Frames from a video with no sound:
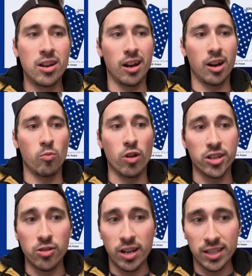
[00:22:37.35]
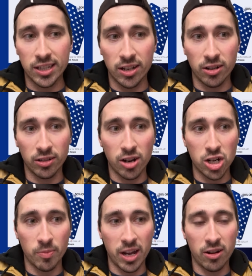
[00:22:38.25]
What you consider a
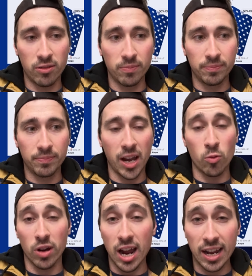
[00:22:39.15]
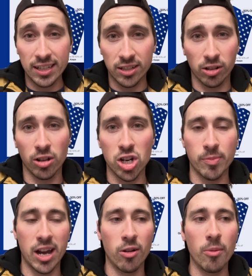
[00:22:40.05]
large amount and what I consider a large
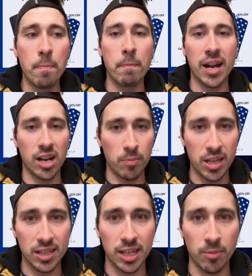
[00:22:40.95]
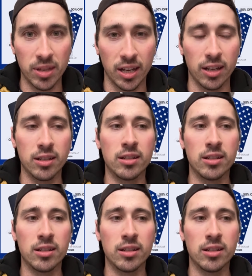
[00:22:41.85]
amount might not be the same thing.